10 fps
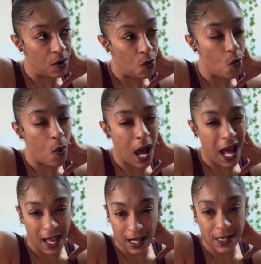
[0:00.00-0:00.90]

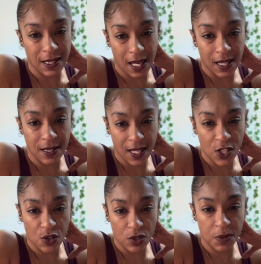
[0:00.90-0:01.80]
wise
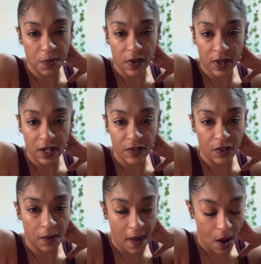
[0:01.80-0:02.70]
ancestral spirit
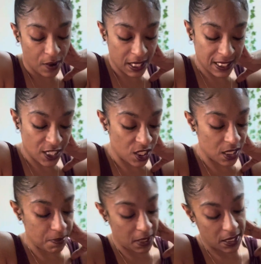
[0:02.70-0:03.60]
from our indigenous
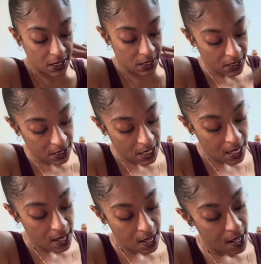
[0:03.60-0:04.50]
places.
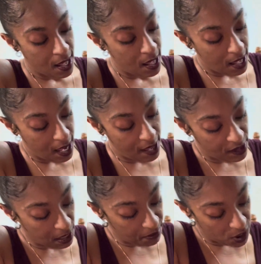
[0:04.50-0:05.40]
And then
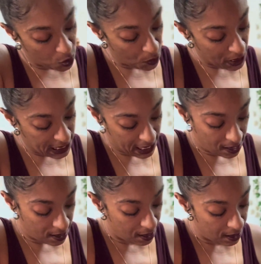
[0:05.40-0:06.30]
number 20,
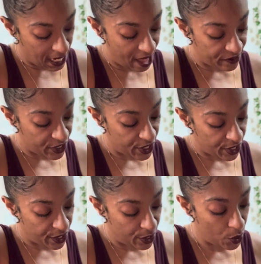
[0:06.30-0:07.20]

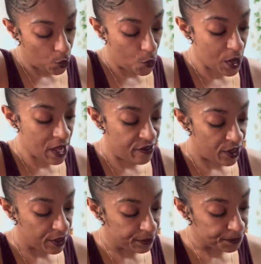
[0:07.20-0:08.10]
lavender,
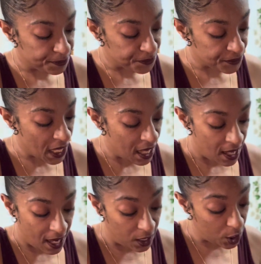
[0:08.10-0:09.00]
weaver.
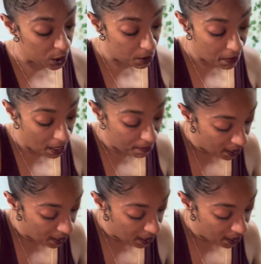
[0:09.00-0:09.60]
And look at the baby. I